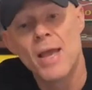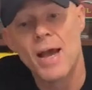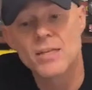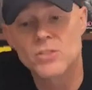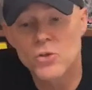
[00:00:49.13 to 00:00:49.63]

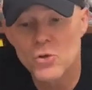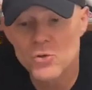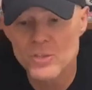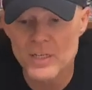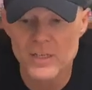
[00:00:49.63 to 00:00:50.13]
as an
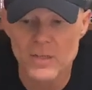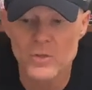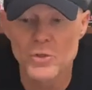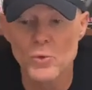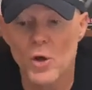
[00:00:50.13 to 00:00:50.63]
acoustic
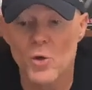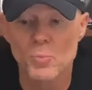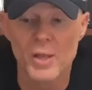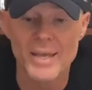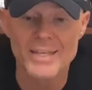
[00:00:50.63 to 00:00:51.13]
duo,
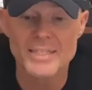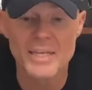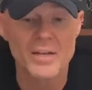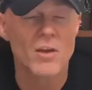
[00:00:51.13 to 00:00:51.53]
playing a set